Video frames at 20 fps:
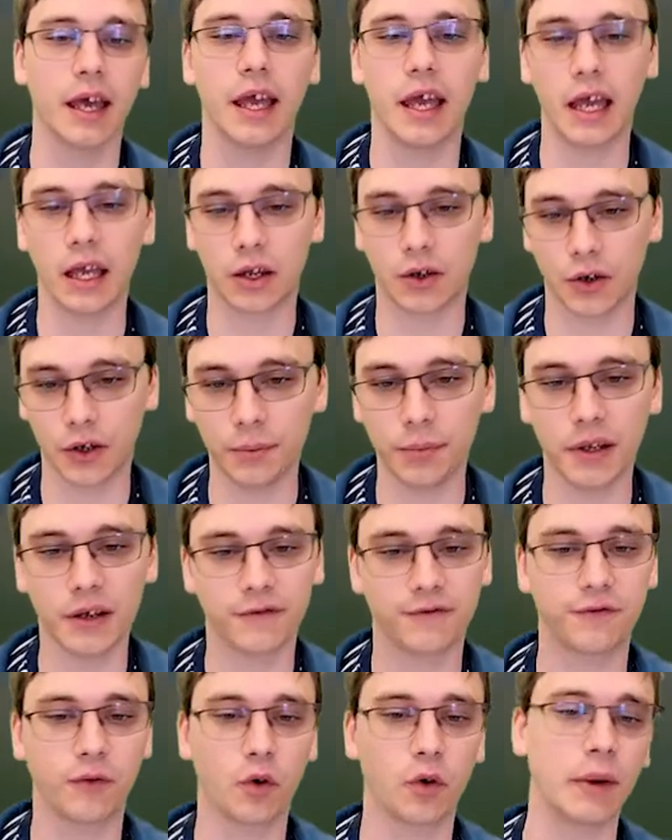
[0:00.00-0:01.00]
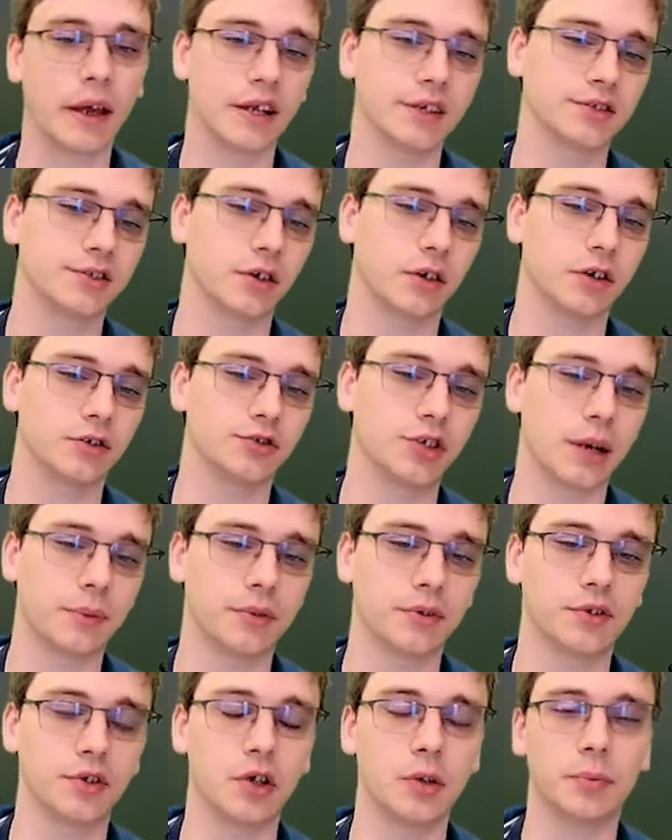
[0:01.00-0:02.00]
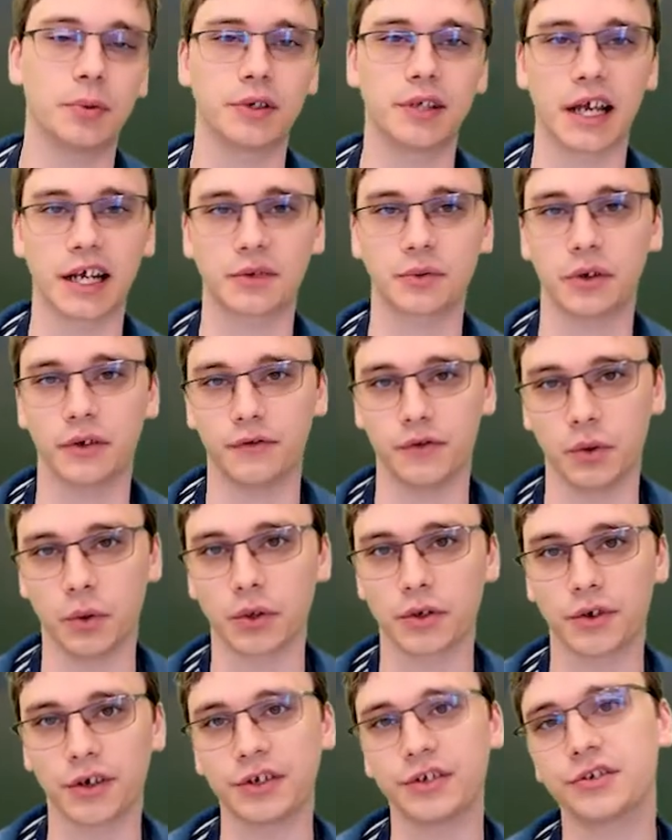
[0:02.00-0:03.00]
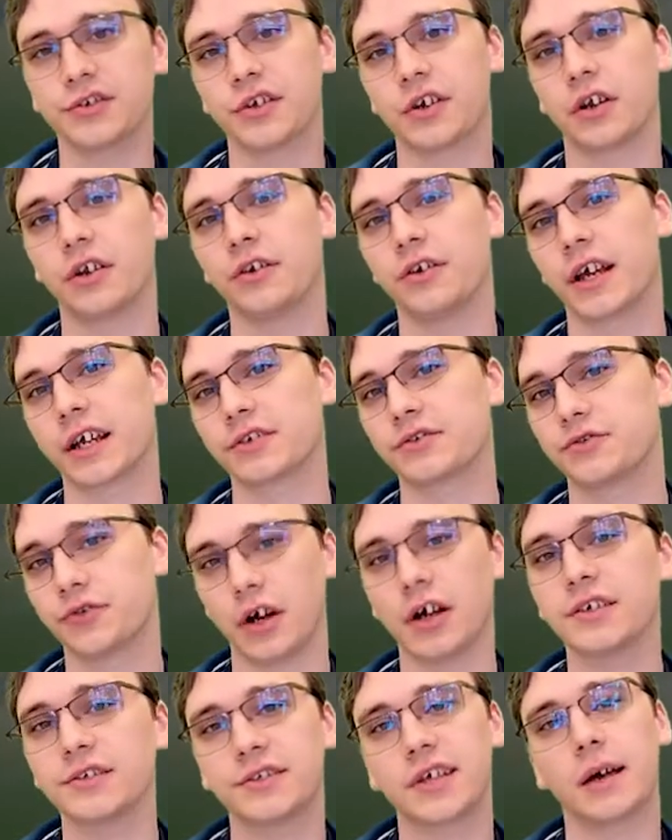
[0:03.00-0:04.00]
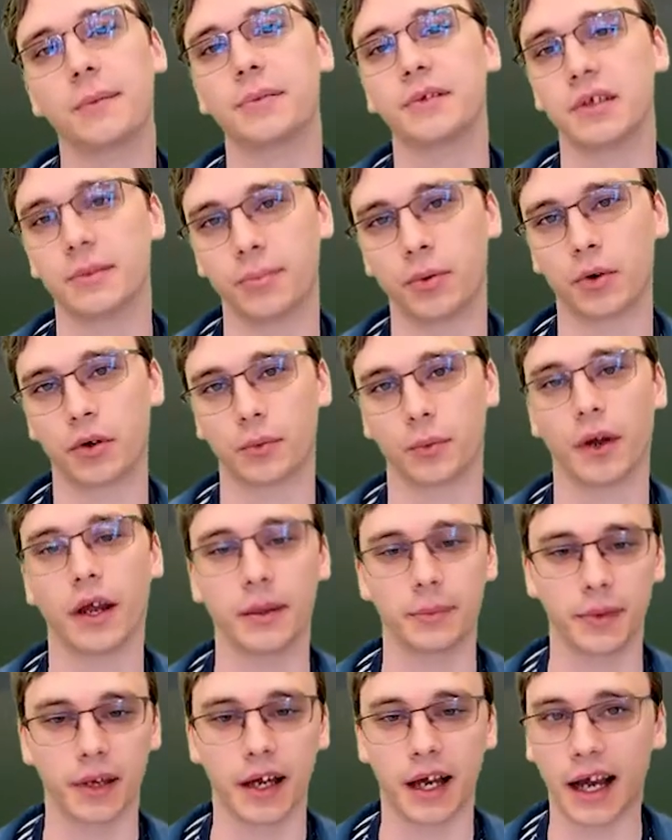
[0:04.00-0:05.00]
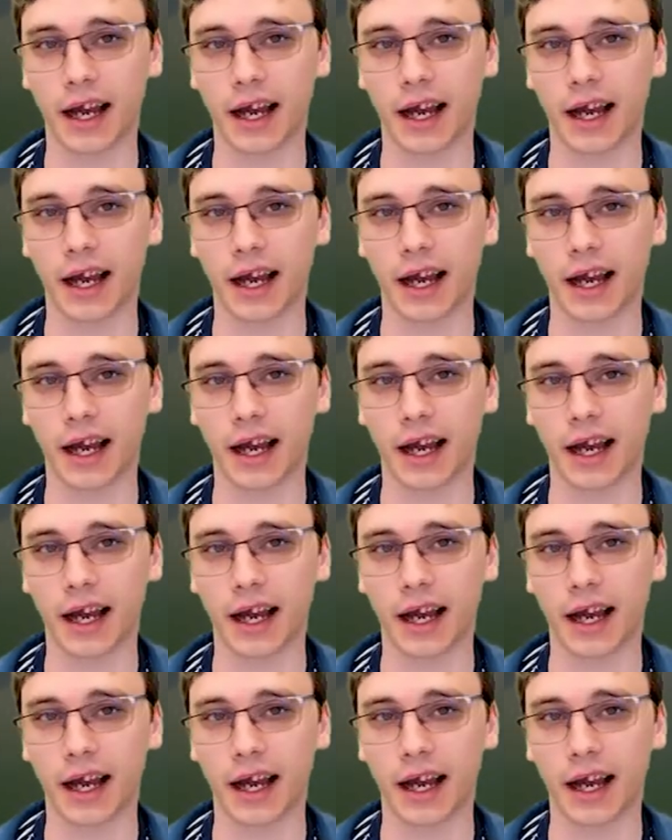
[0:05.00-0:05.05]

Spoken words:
It could be a 4 mana start on chapter 2, protect one of your creatures, and on your next draw step it's a board wipe.